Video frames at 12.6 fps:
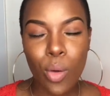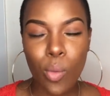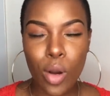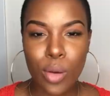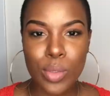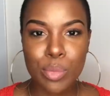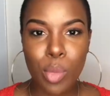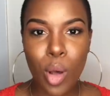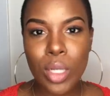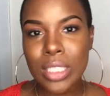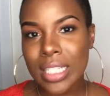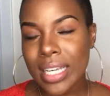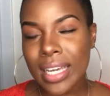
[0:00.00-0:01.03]
where it was
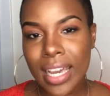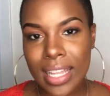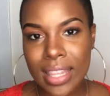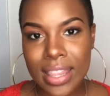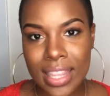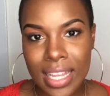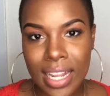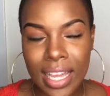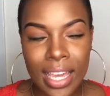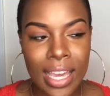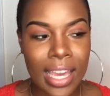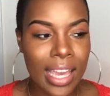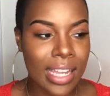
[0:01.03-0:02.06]
balding and
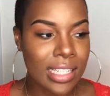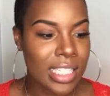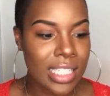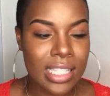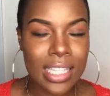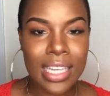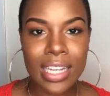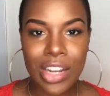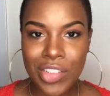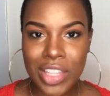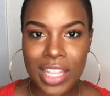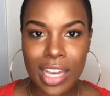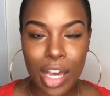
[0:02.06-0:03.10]
thinning and just thicken
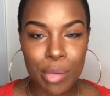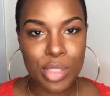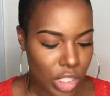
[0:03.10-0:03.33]
everything up.